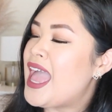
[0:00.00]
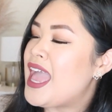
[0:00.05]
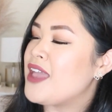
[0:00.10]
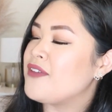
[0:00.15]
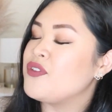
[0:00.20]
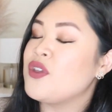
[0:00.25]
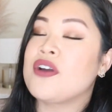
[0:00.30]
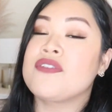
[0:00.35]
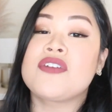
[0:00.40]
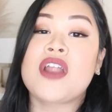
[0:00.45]

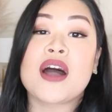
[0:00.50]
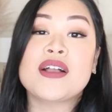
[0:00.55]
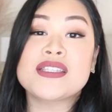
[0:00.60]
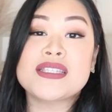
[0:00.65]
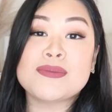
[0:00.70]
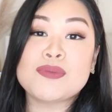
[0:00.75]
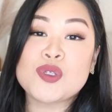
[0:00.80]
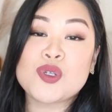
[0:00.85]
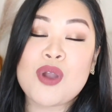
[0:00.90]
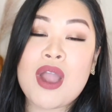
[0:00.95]
If you have not
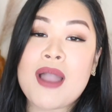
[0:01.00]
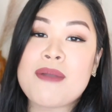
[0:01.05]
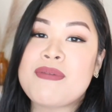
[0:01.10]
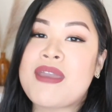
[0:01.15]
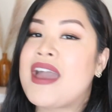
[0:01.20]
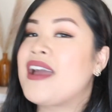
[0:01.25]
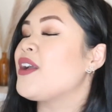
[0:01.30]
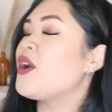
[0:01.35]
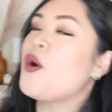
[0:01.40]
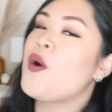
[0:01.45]
subscribed
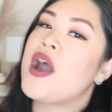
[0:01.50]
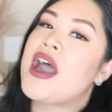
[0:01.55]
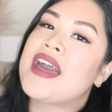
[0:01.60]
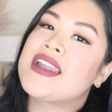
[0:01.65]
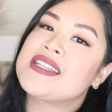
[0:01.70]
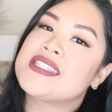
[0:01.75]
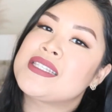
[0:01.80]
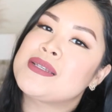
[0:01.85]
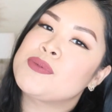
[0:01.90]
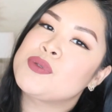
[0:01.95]
yet, go
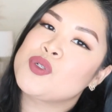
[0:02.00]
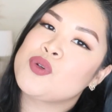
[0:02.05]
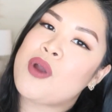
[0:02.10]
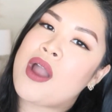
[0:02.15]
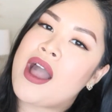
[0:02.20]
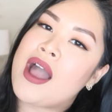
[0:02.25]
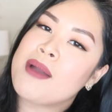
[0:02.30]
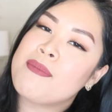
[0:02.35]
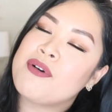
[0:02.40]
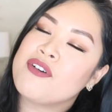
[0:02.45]
ahead and
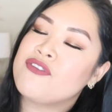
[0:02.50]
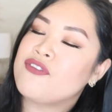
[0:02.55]
subscribe.